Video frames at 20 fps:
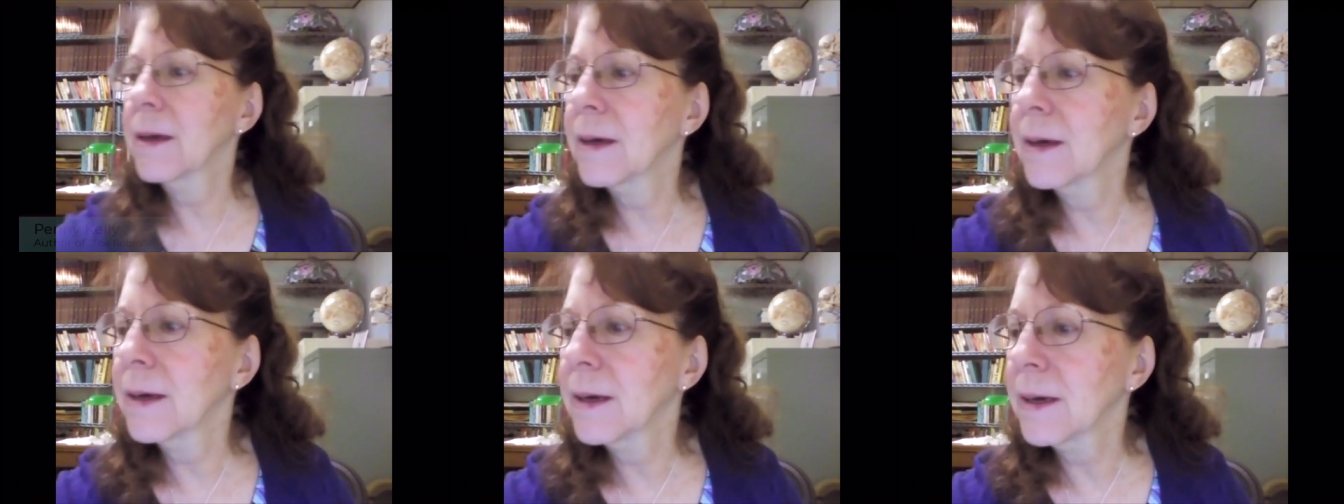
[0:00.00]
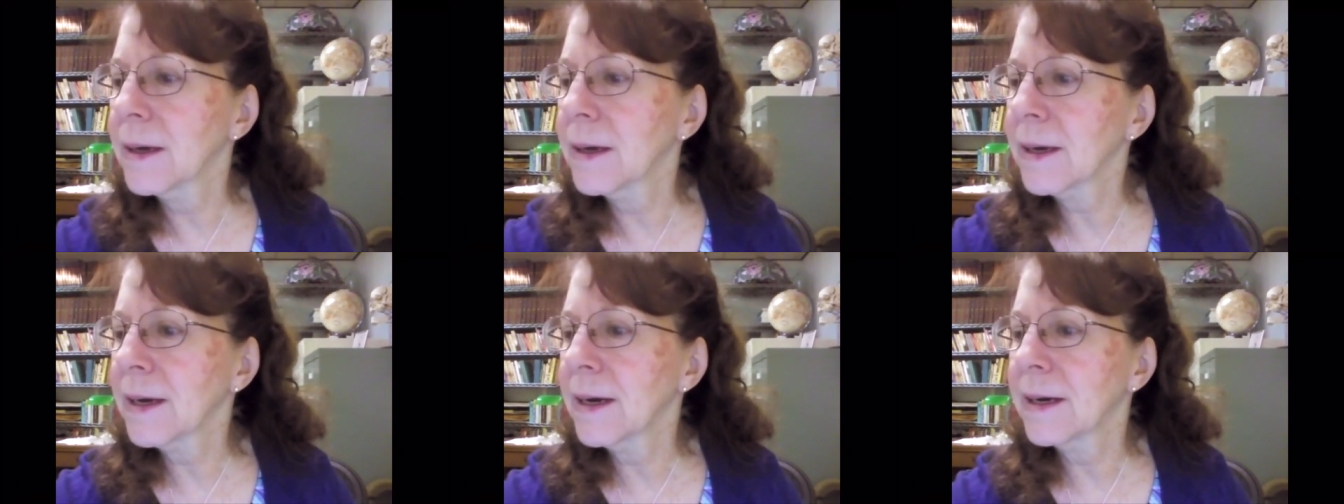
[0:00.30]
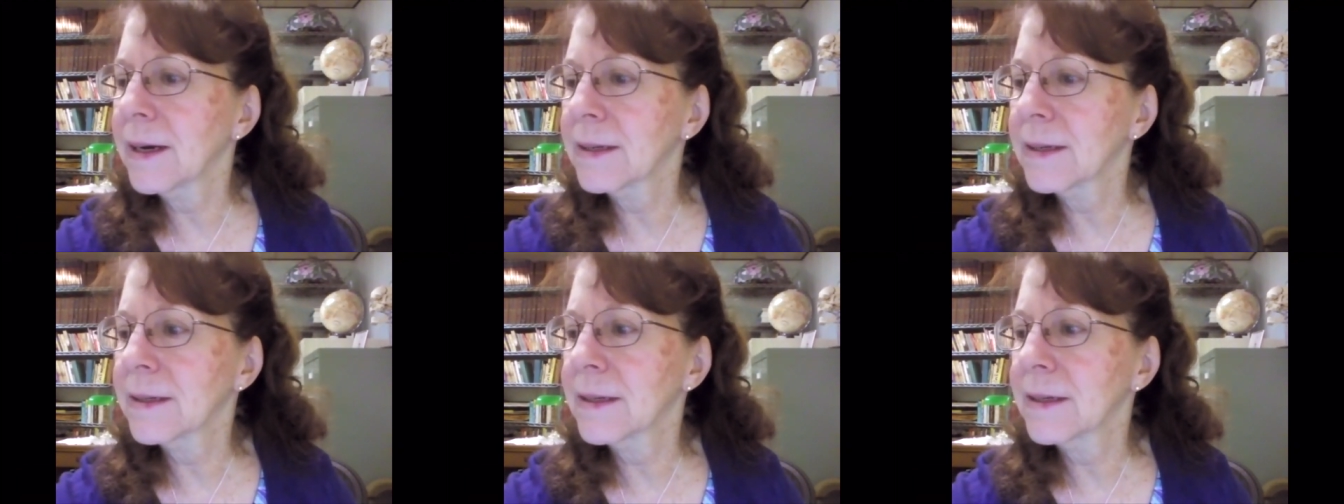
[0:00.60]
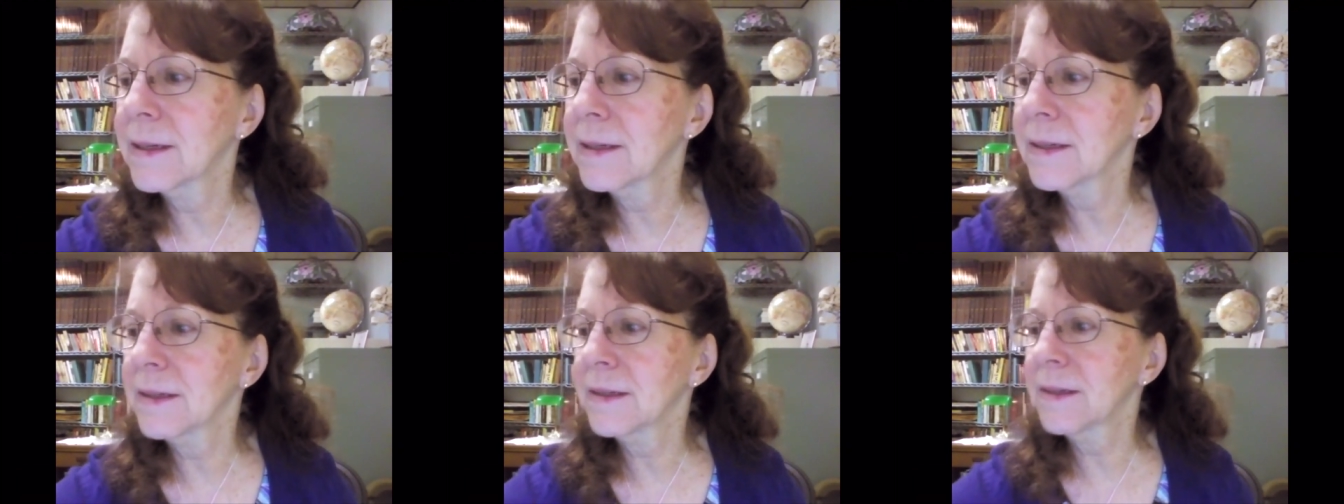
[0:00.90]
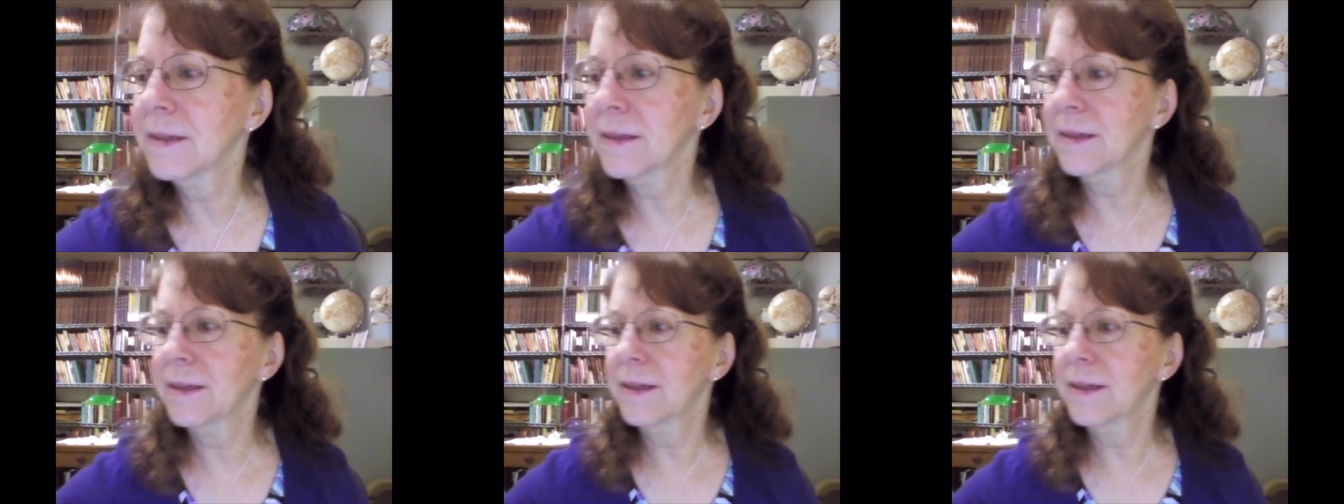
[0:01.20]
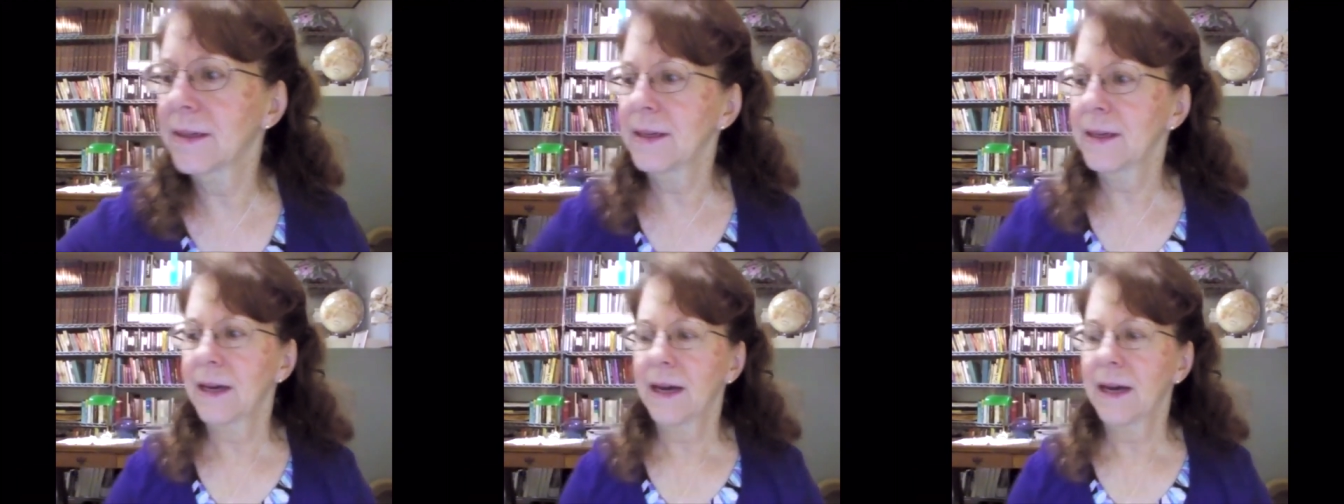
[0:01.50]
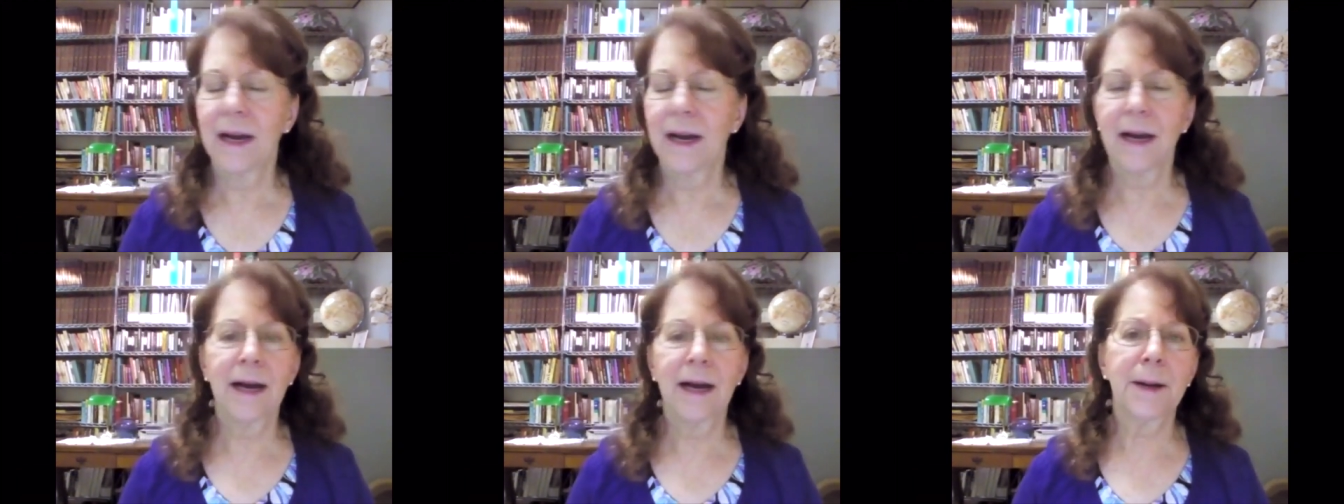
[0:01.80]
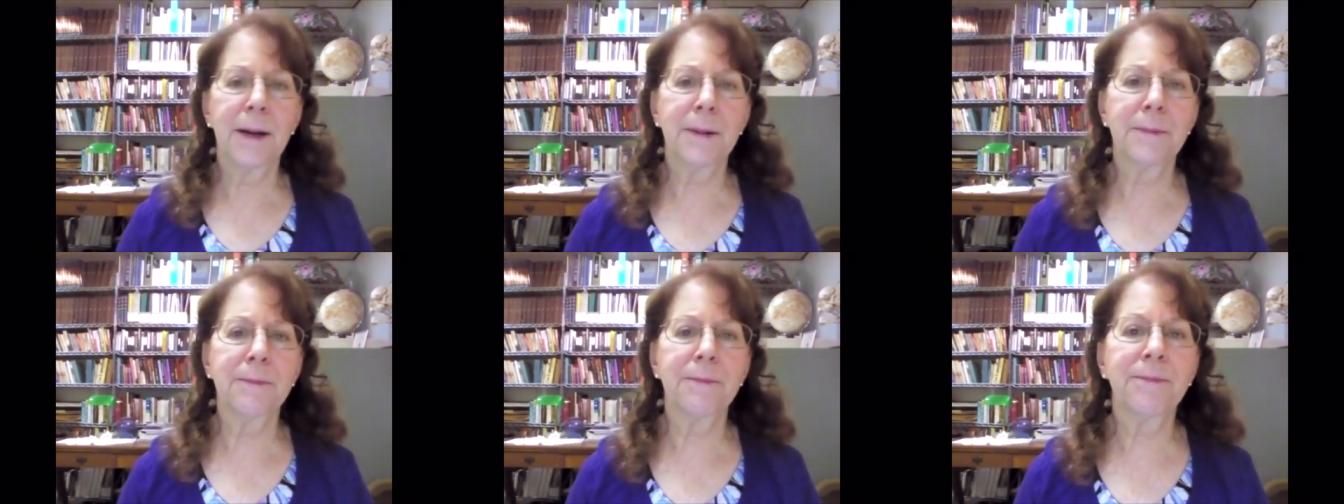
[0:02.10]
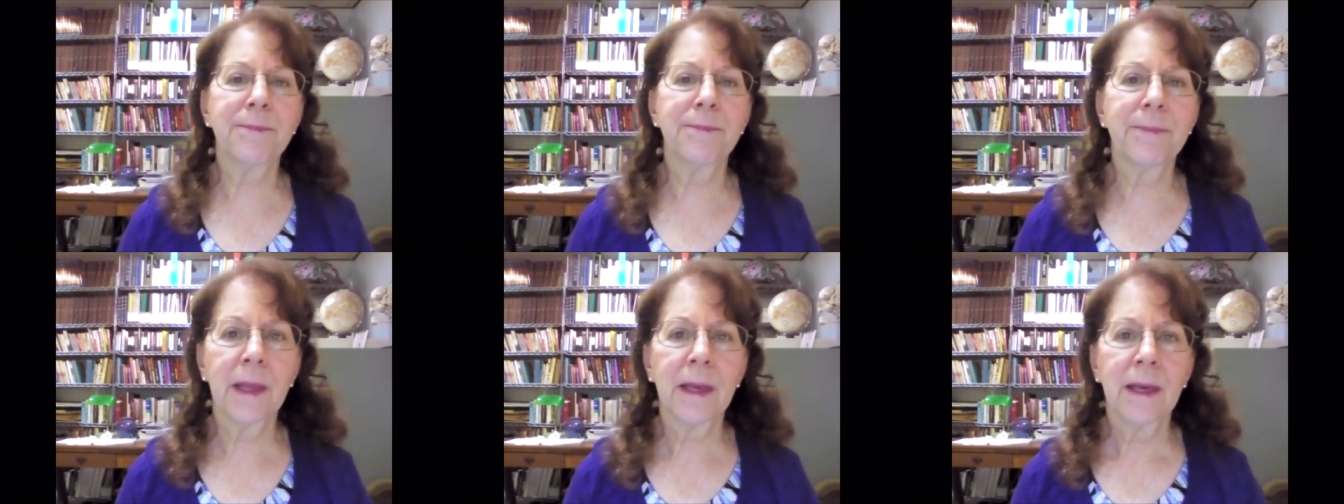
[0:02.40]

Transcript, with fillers: Hang on here. Um,